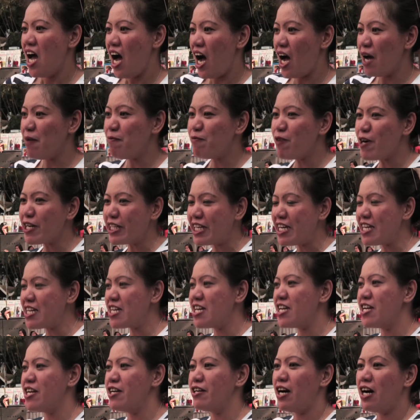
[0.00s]
I'm working
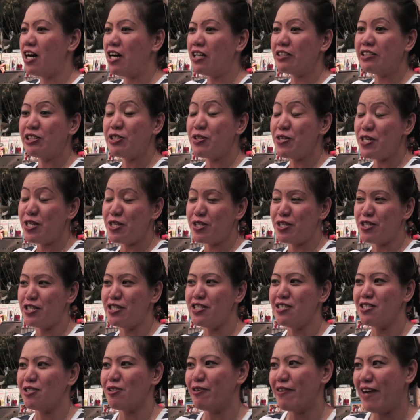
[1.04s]
here uh, three
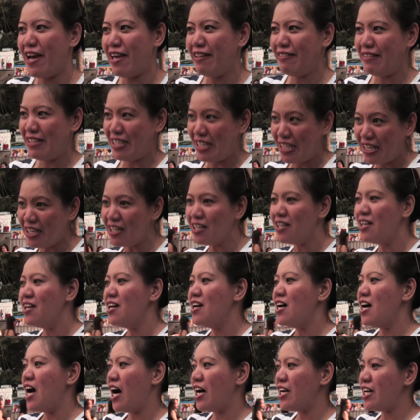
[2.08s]
years already.
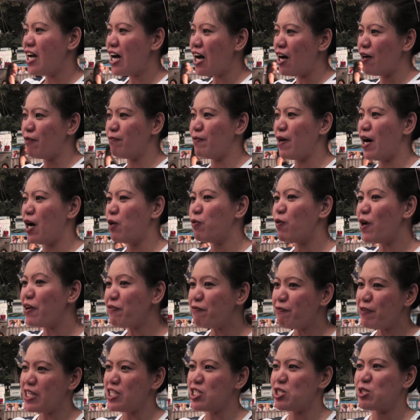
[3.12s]
I have uh, one
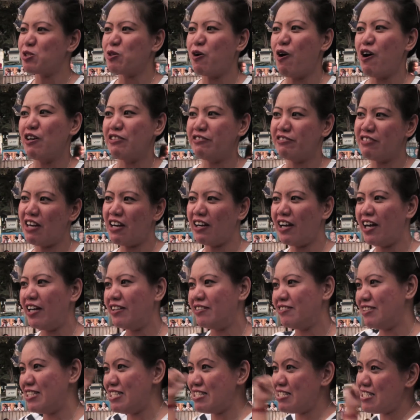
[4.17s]
finished contract and
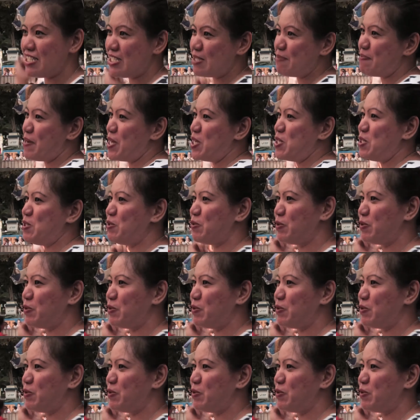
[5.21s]
this is my new